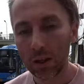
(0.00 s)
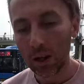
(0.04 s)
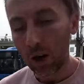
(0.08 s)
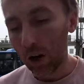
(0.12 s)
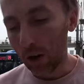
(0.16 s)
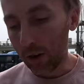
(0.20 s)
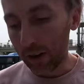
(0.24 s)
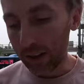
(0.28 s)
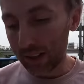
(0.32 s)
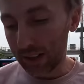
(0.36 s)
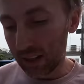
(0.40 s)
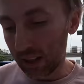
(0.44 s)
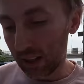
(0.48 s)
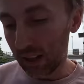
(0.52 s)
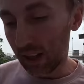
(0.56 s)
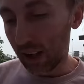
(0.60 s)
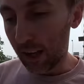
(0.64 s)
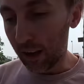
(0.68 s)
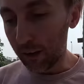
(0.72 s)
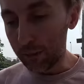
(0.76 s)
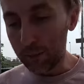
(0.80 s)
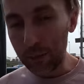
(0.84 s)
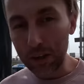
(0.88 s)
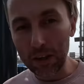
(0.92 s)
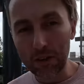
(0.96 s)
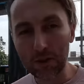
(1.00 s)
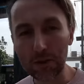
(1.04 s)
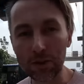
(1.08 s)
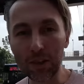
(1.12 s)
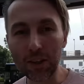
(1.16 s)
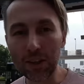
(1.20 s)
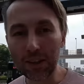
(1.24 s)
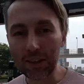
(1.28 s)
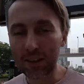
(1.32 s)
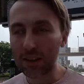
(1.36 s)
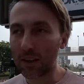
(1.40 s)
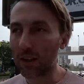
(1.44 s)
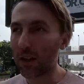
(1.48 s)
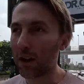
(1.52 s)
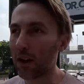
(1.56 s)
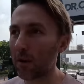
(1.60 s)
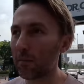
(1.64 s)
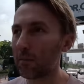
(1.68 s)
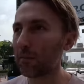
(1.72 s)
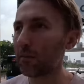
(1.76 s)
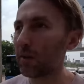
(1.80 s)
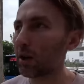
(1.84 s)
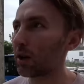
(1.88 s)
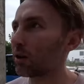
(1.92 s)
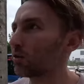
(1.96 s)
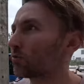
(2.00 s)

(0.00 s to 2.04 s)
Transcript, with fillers: Alright, I have been doing some